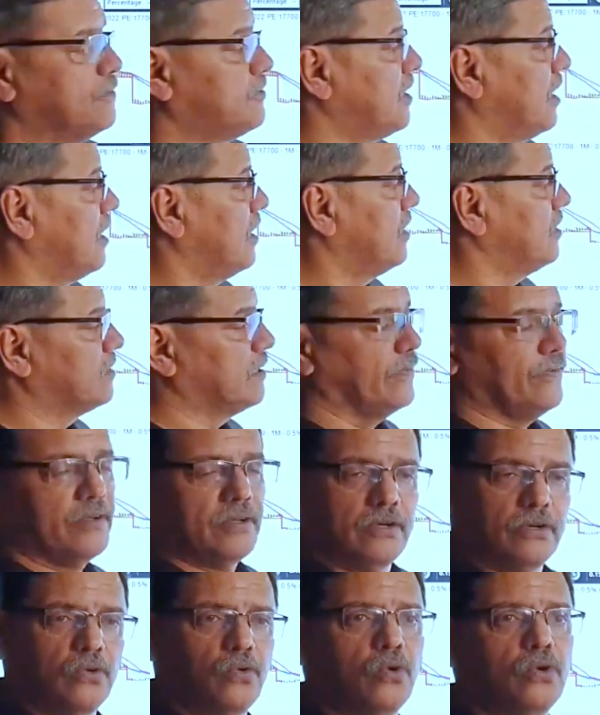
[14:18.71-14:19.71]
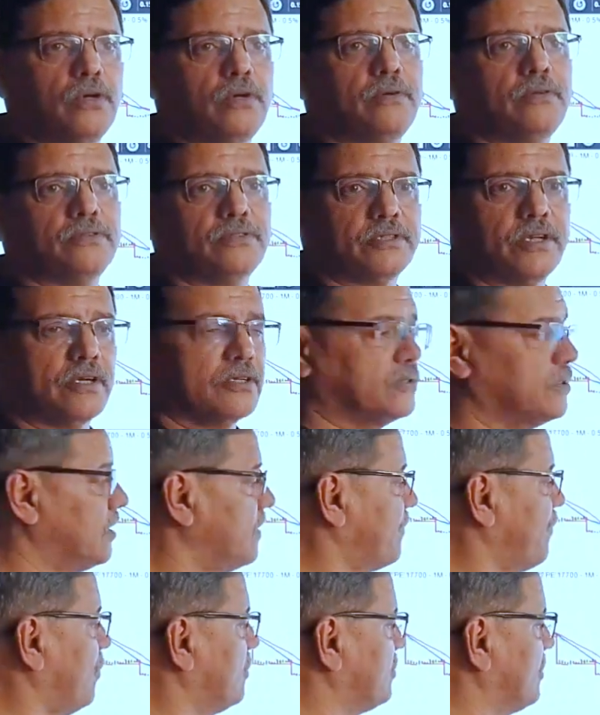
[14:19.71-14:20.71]
straddle is giving a good
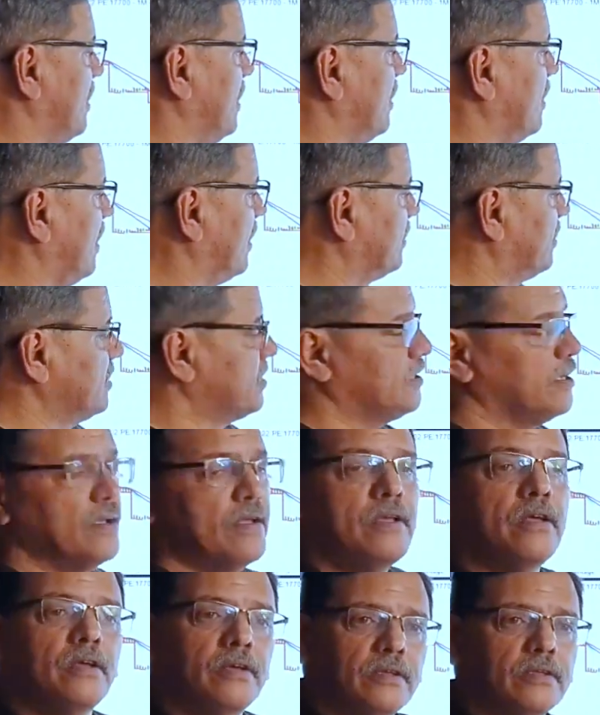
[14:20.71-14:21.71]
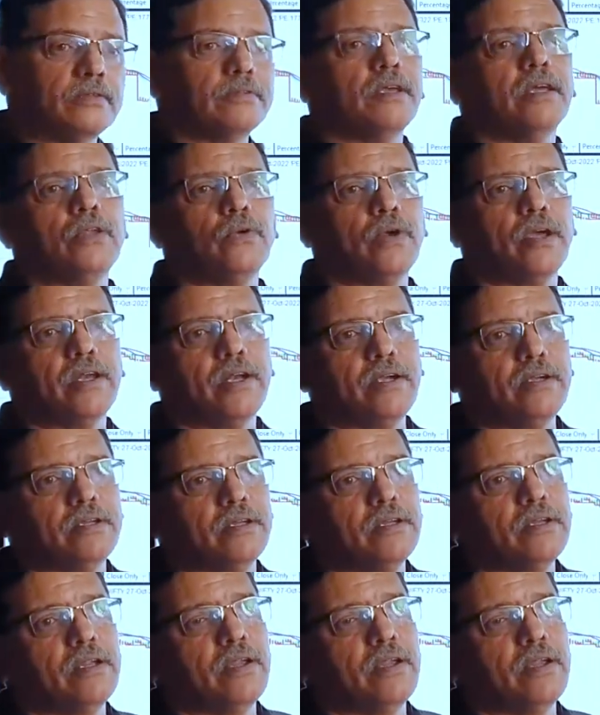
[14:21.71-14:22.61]
structure for selling like this, then you can enter.